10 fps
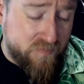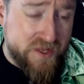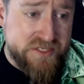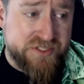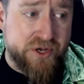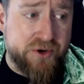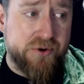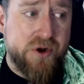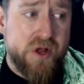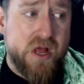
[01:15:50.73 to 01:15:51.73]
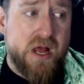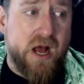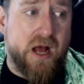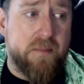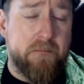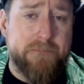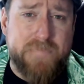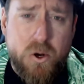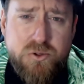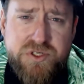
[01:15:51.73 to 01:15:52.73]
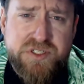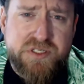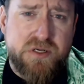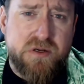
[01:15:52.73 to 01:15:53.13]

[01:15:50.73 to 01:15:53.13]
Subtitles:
So most